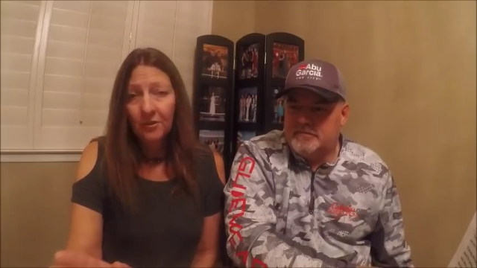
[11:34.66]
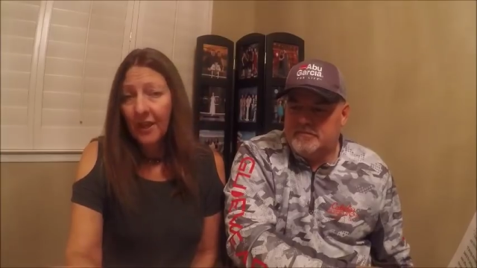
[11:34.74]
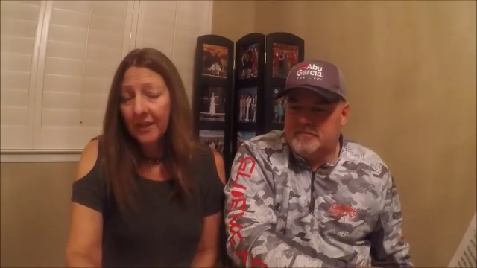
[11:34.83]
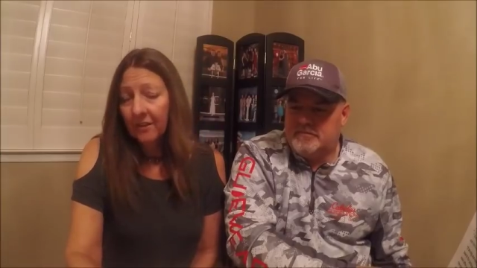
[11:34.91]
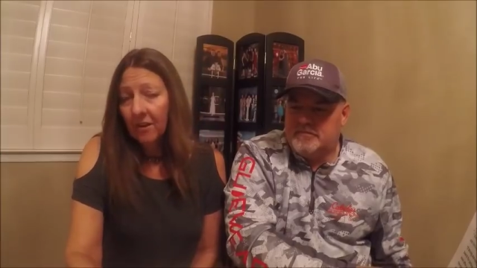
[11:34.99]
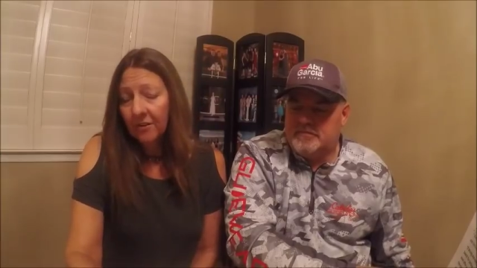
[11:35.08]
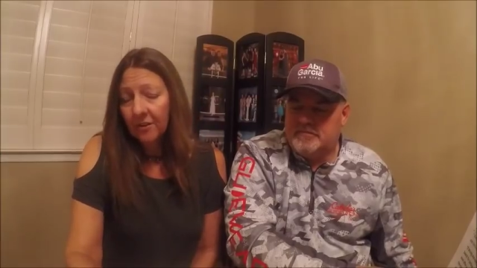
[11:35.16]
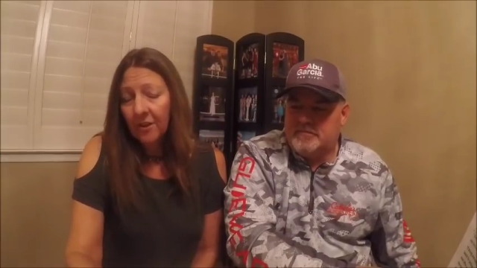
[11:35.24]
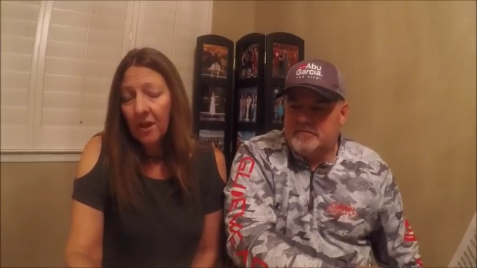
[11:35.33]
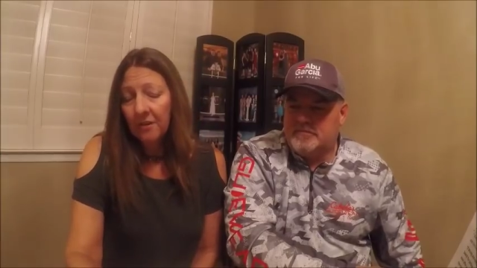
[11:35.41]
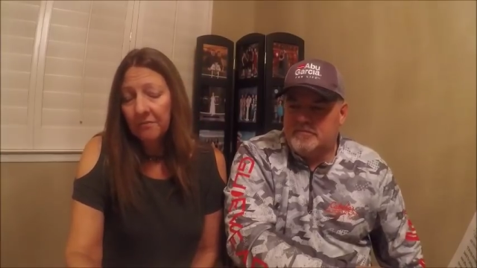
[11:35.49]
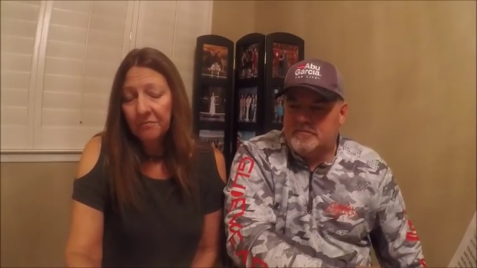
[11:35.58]
Speaker 1: you like art
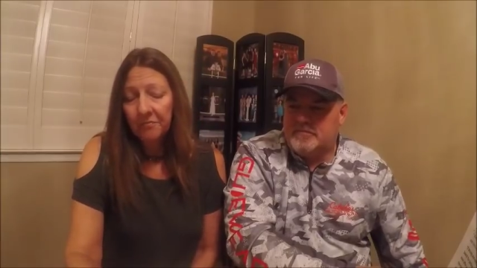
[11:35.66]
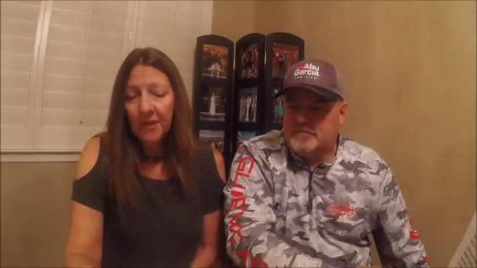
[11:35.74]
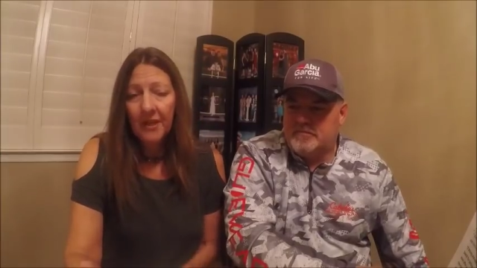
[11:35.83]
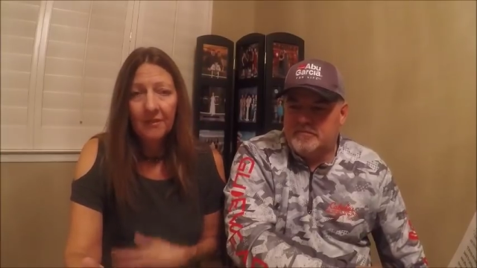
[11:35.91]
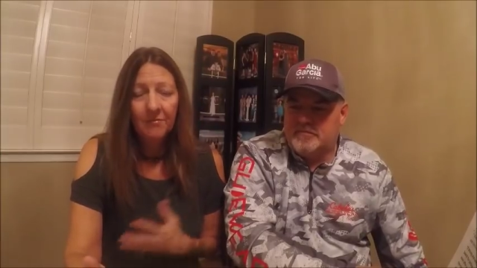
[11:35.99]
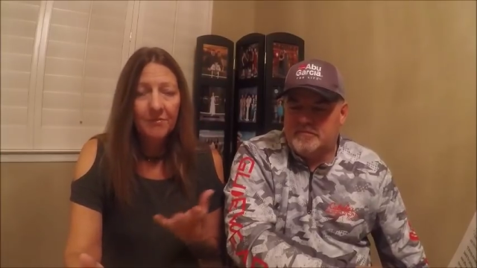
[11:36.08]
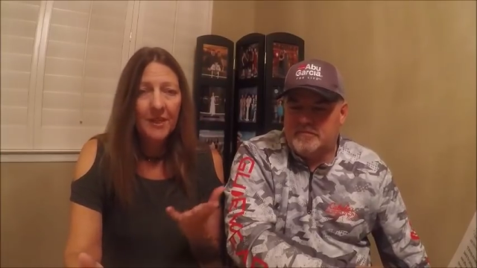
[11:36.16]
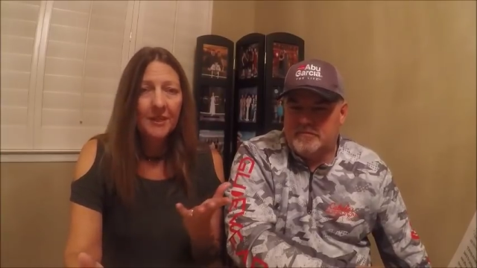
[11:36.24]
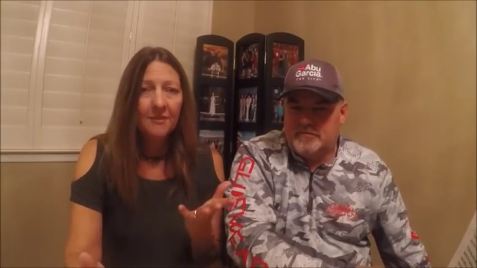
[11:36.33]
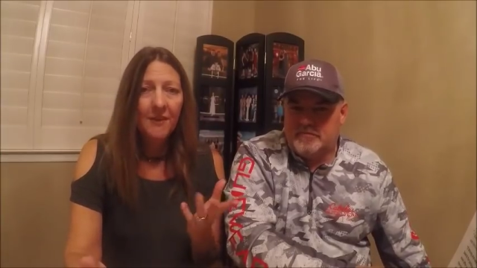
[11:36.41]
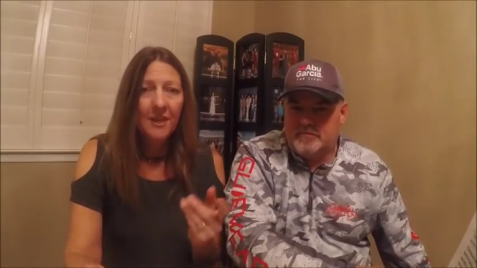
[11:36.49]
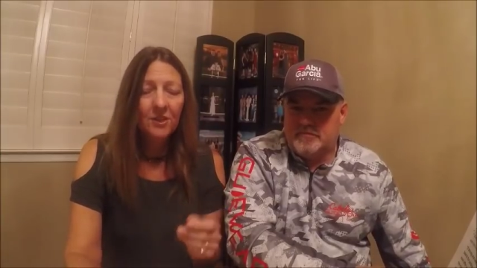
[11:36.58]
or not, hey,
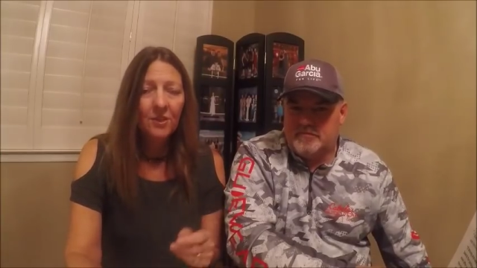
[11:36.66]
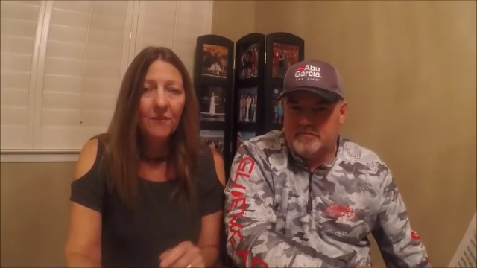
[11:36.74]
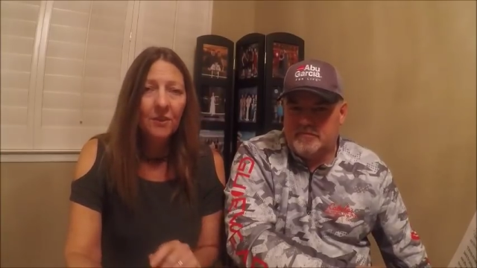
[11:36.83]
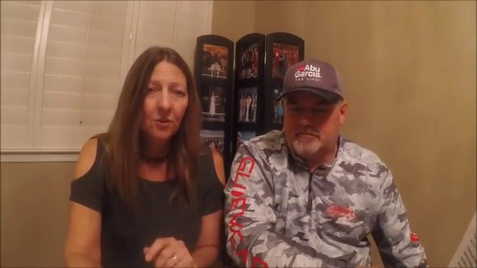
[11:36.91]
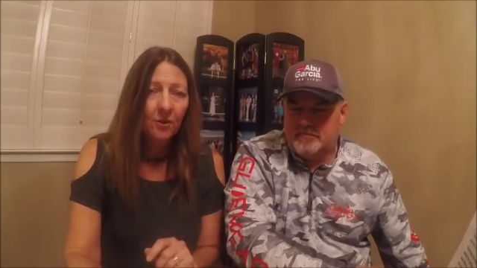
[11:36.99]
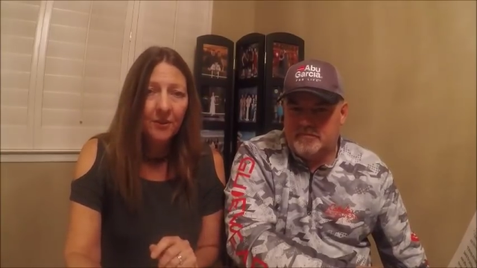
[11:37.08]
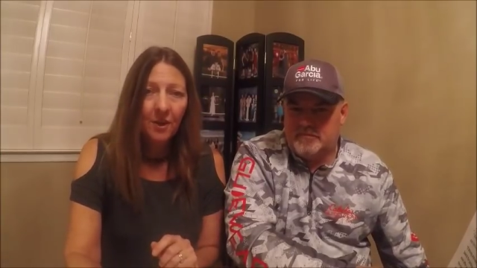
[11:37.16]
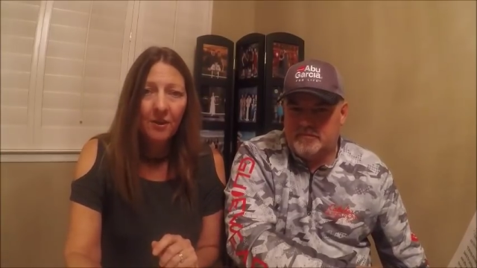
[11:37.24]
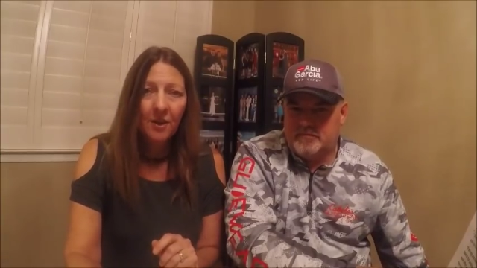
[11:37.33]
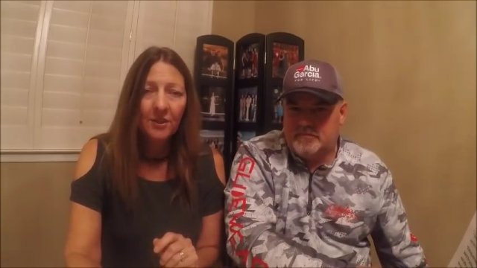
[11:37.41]
take advantage of, go to the art